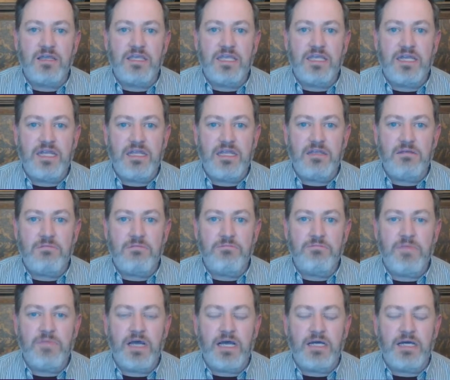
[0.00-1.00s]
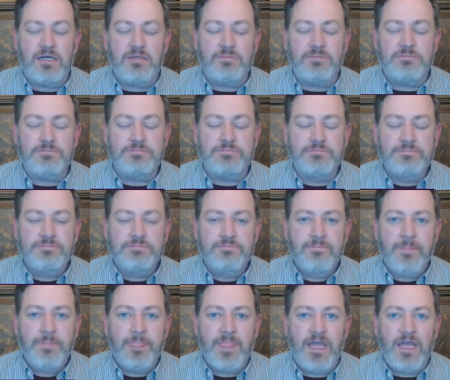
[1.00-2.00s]
getting
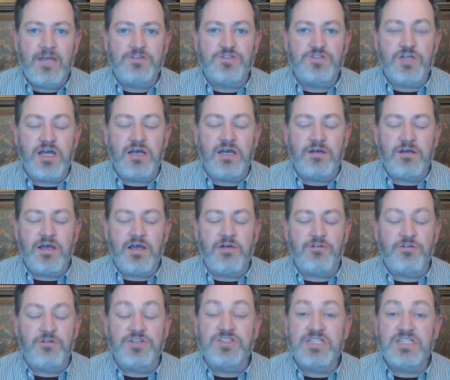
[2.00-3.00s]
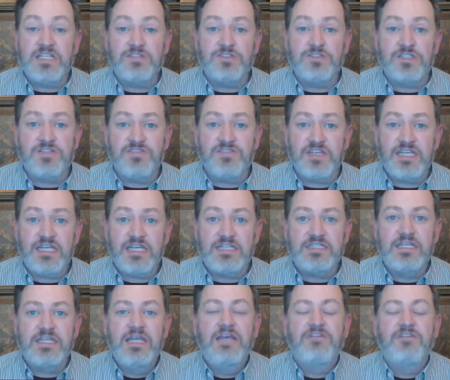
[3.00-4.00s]
a christening
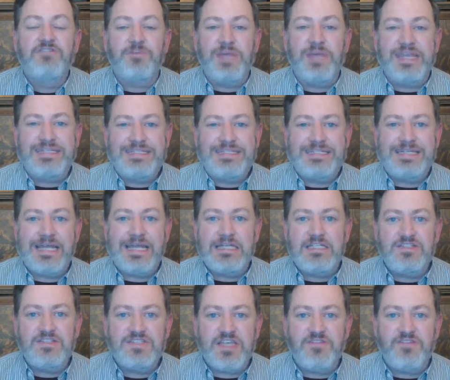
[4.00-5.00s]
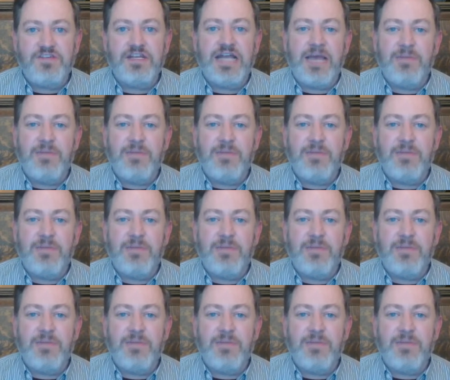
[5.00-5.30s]
certificate from 1897.